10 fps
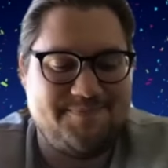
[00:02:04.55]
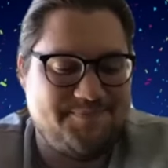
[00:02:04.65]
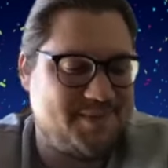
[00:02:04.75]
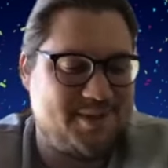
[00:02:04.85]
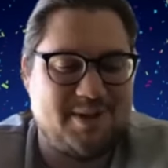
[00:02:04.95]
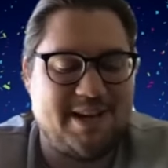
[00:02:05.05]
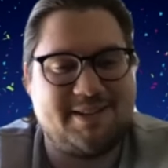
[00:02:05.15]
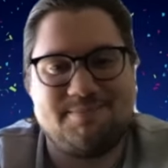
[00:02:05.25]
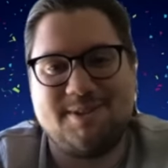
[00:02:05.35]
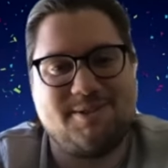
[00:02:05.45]
So yeah, it's
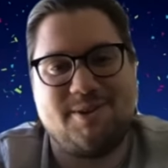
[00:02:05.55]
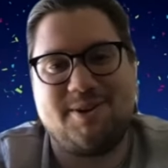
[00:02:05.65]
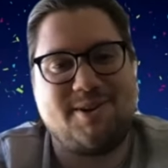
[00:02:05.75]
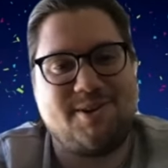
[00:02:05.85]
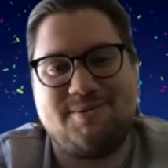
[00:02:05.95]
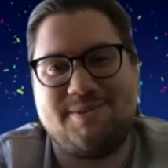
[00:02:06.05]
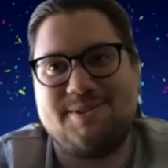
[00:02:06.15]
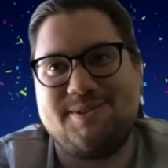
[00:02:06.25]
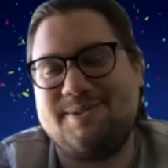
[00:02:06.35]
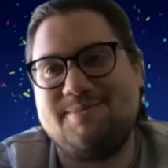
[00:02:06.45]
been during COVID,
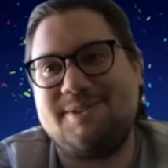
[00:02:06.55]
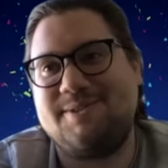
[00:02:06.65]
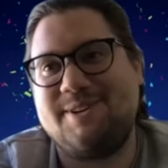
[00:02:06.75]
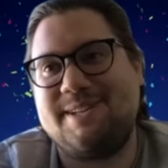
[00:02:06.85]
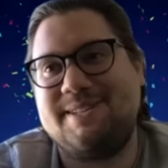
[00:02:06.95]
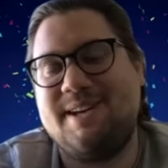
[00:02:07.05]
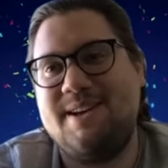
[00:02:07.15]
so it's been crazy.